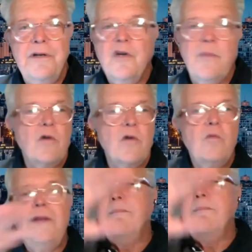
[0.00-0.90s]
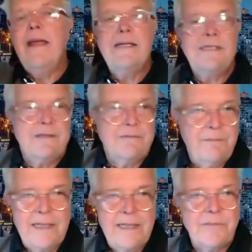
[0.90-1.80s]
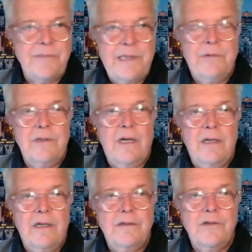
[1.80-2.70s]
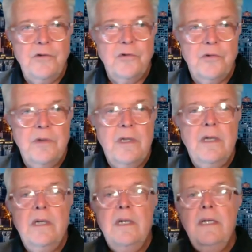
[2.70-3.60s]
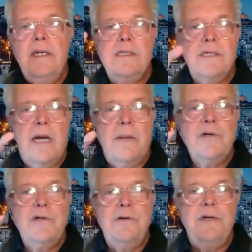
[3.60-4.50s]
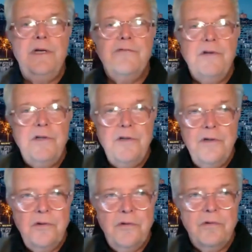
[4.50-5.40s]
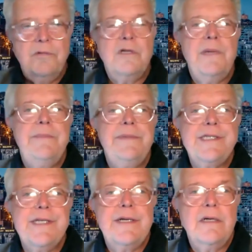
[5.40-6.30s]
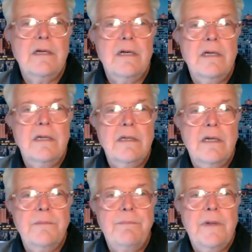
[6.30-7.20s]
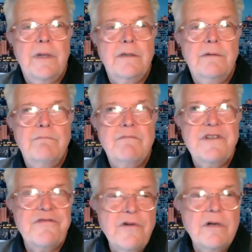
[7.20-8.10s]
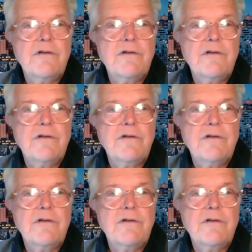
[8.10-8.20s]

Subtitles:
No matter what the mass of people do, it's an opportunity for you to maybe set a different